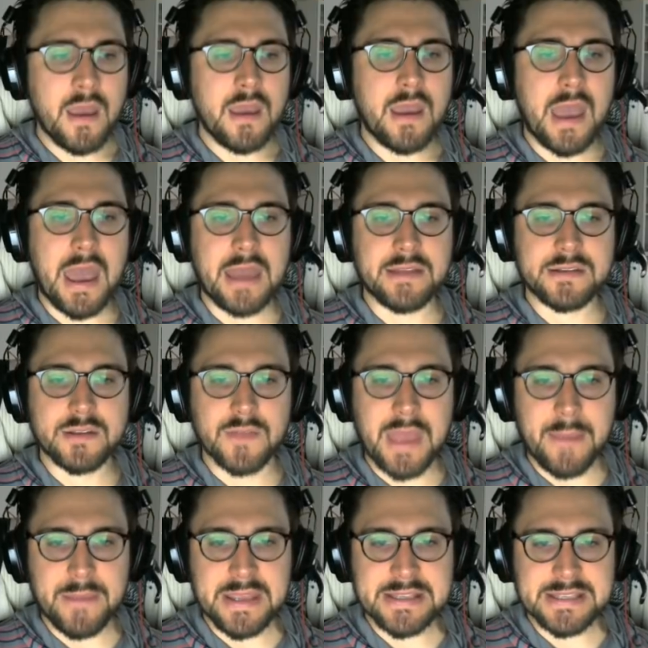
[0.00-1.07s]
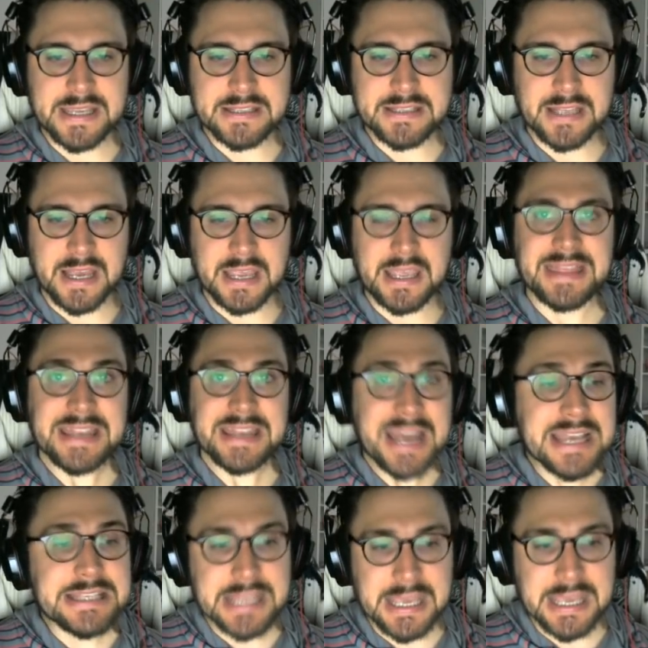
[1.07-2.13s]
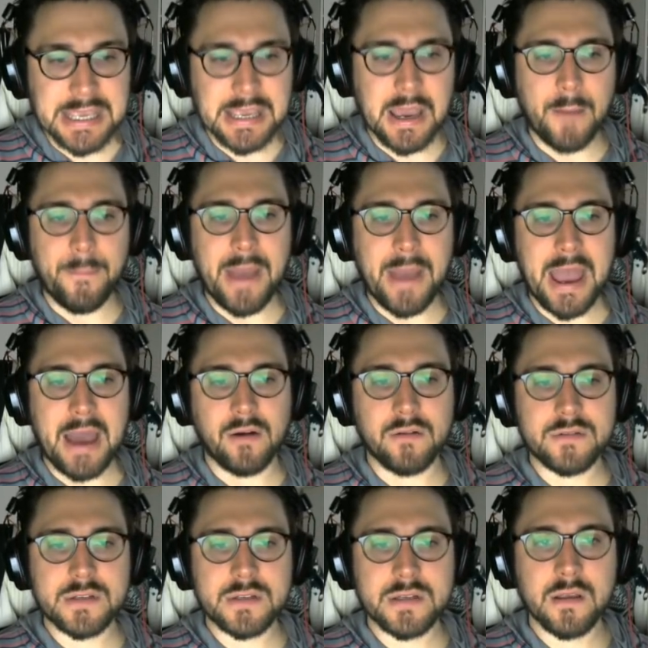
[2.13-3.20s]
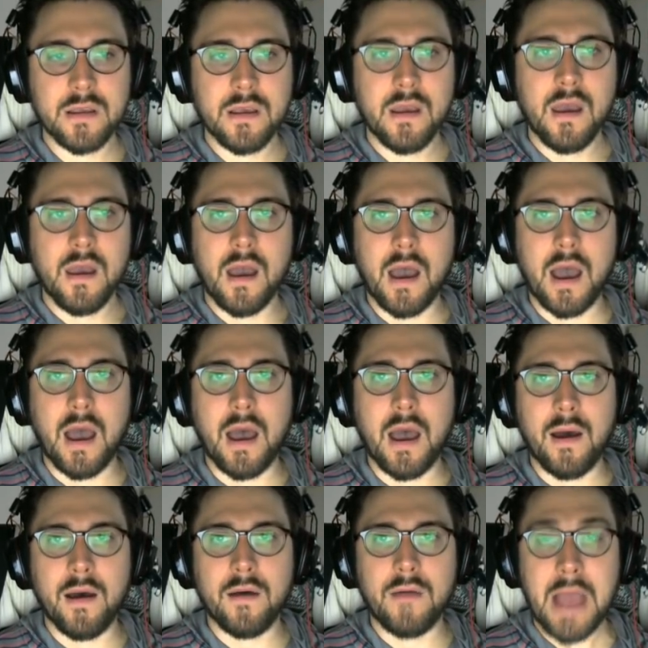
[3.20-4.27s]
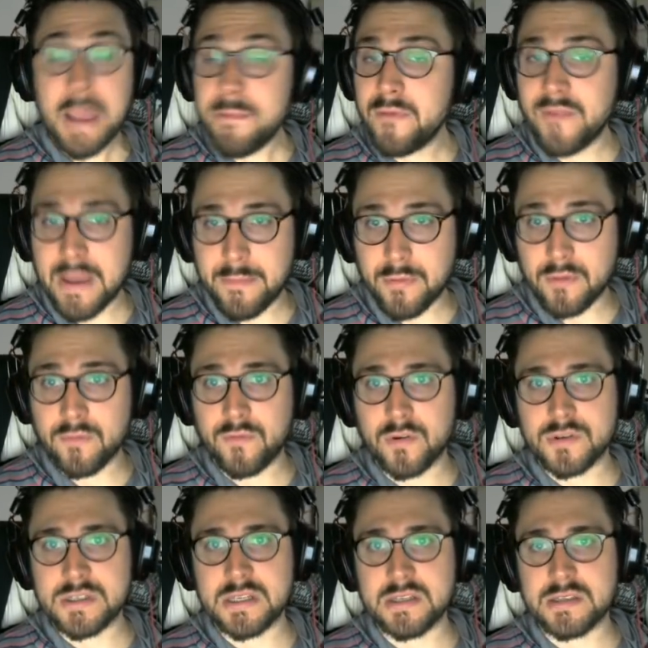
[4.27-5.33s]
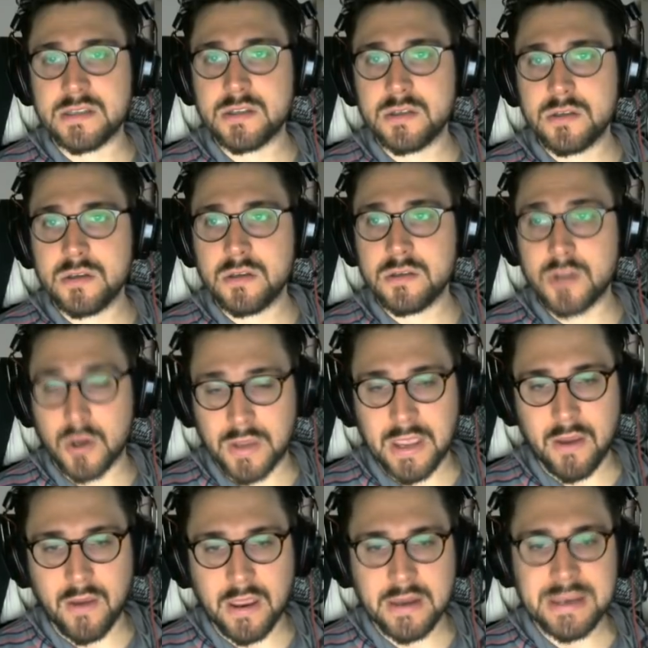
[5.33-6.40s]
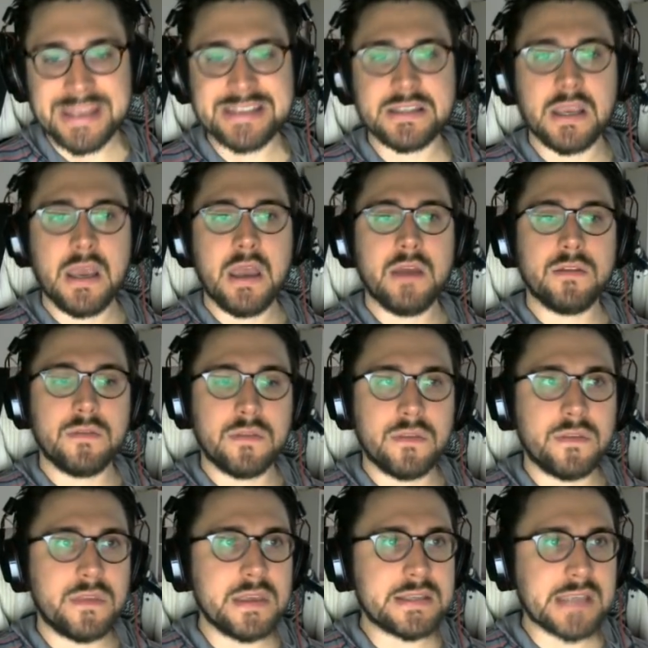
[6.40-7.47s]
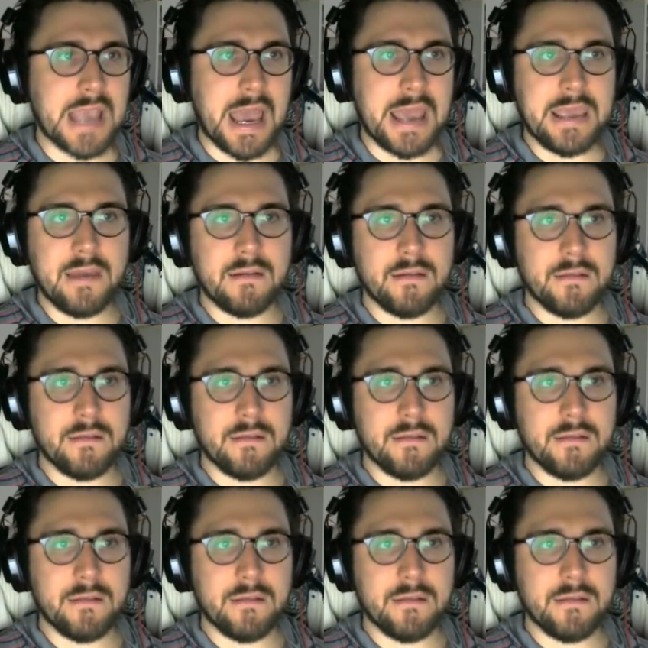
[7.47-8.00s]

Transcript: And so that means things like, and the nice thing about Hyper Viper versus Targaryen is this guy,